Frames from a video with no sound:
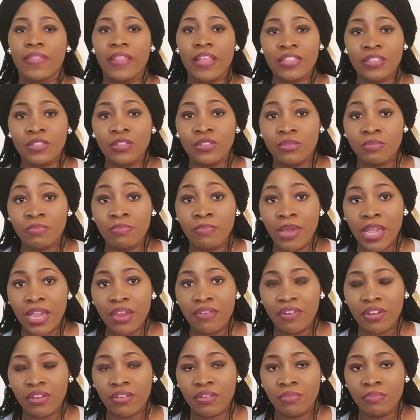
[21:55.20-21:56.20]
That's
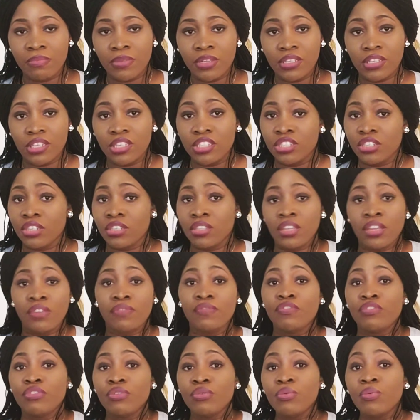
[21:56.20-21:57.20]
my recommendation.
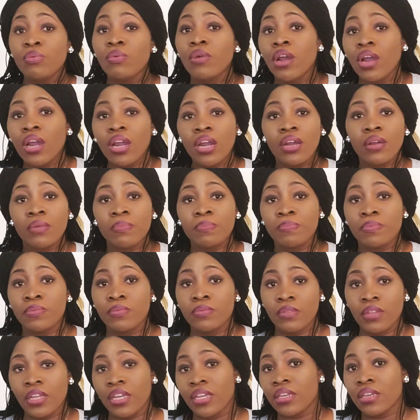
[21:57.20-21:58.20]
If you were
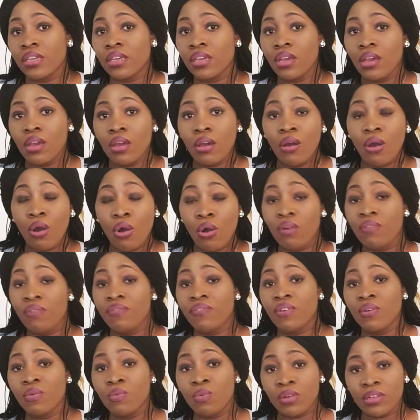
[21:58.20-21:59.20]
like
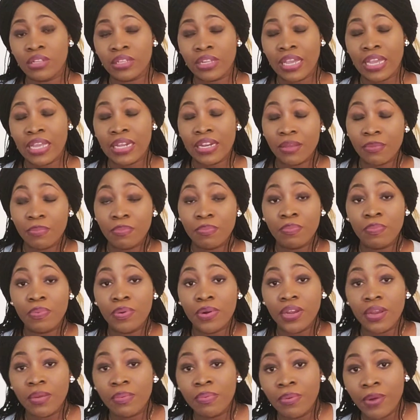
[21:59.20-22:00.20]
over 190
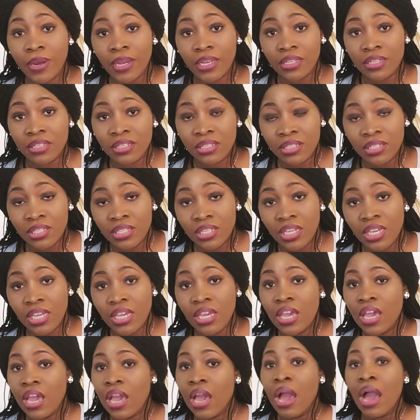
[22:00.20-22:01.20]

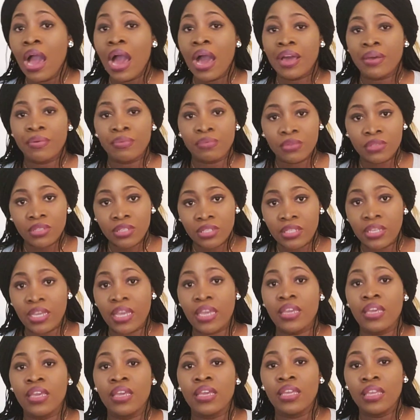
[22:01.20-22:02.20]
pre-pregnancy, I would
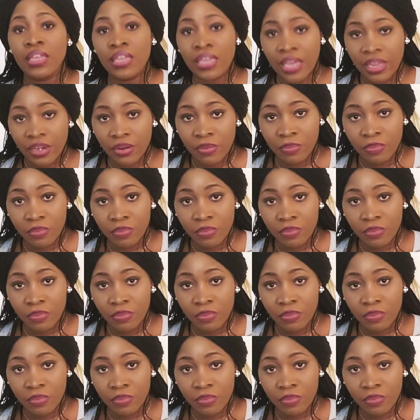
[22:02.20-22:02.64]
say get